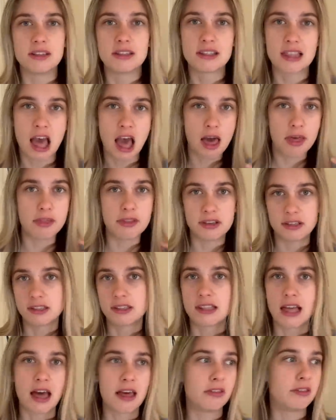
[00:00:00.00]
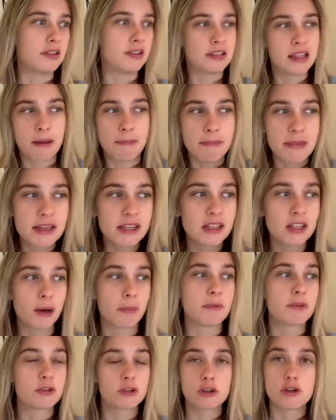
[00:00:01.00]
that, making up
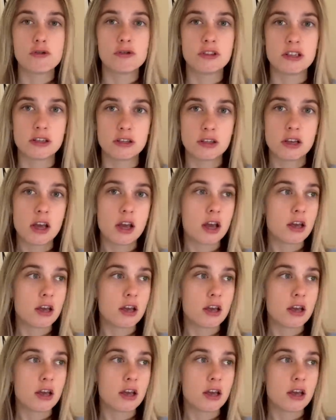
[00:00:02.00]
excuses.